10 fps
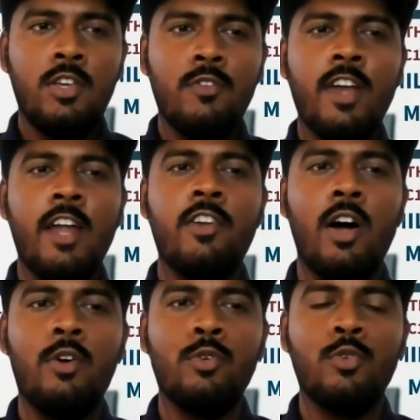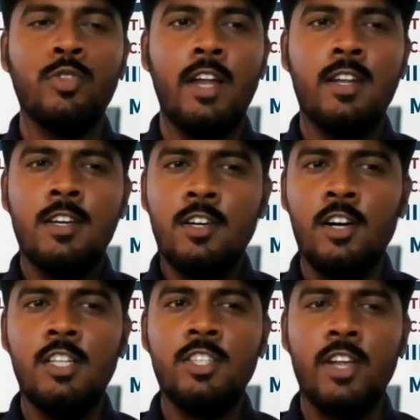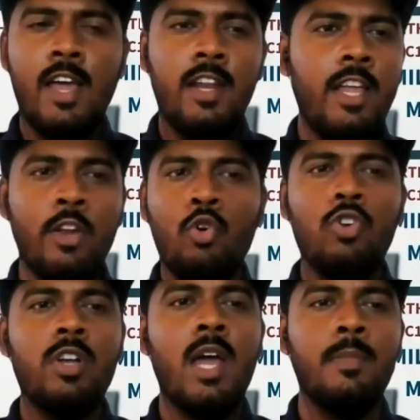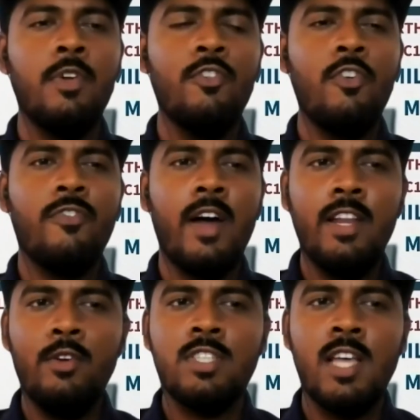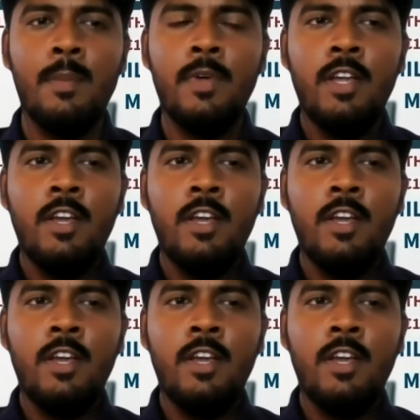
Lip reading: you get drawn to that culture, and in no time, you will find yourself